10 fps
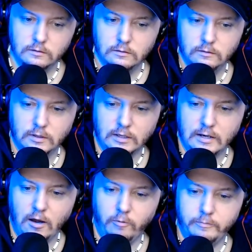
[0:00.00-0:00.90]
that can
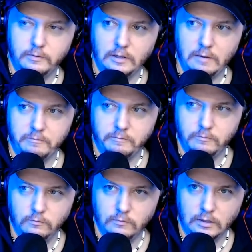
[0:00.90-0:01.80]
help keep
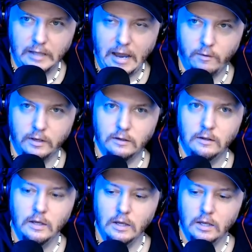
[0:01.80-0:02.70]
allowing,
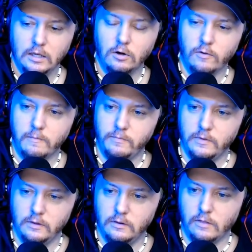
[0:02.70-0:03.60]
you know,
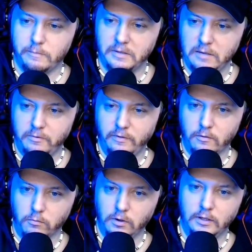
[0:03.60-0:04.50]
the people that
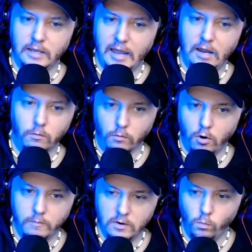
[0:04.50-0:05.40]
really hate
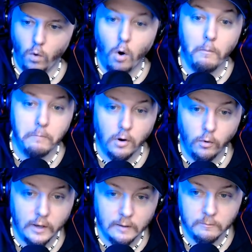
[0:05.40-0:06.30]
Roman won't boo
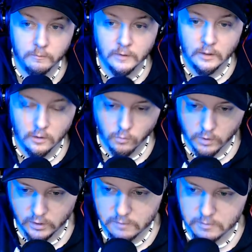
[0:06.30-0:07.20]
him,
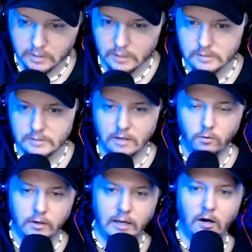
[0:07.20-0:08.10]
really, because they
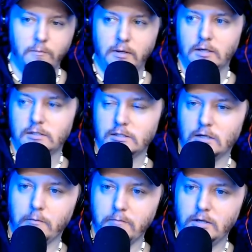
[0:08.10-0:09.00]
don't care, because he's in
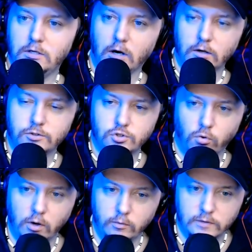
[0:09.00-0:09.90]
a mid-card
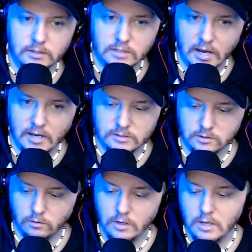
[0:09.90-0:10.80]
story with these guys.
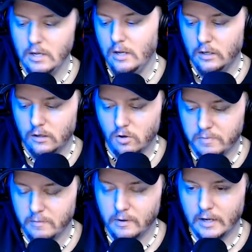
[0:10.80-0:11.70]
So, you know,
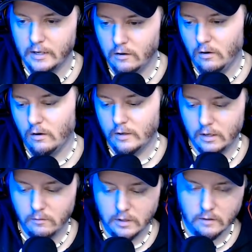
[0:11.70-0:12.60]
people kind of go, oh, okay,
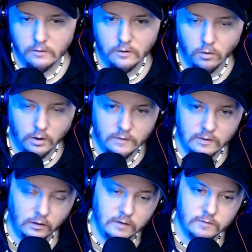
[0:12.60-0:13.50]
whatever. Or, and
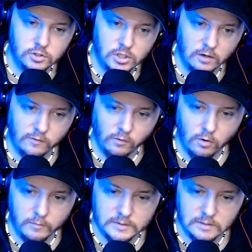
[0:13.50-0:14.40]
they'll even cheer for
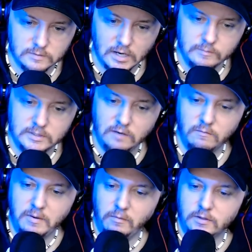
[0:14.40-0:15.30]
Roman sometimes, even
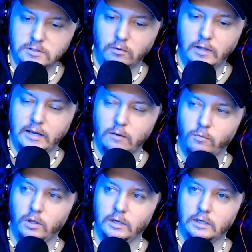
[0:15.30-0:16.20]
people that don't like him,
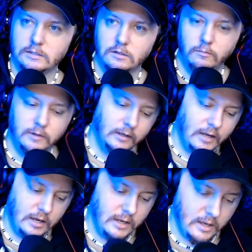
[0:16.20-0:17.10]
really, because they'll be like,
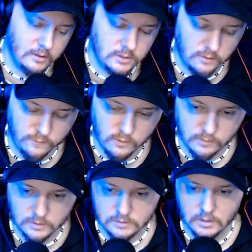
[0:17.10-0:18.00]
oh, yeah, I'll cheer for him
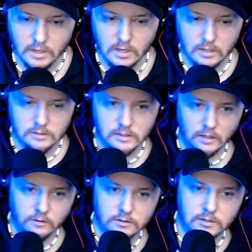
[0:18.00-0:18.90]
because
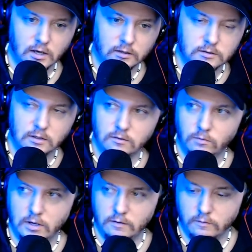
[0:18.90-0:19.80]
Ziggler sucks and
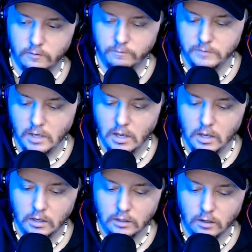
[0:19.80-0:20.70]
whatever,
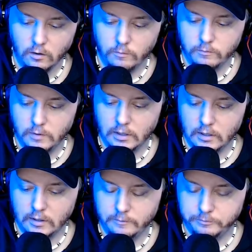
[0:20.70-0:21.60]
you know.
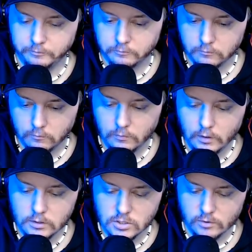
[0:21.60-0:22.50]

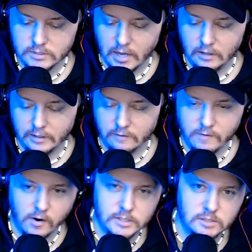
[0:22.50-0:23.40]
So it's kind of like a
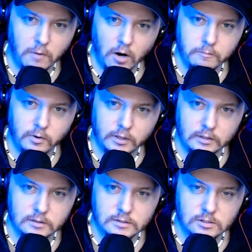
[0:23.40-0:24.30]
very smart
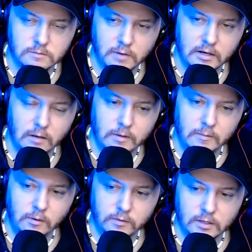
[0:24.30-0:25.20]
booking decision by
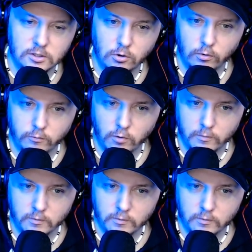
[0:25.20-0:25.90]
WWE what they do with Roman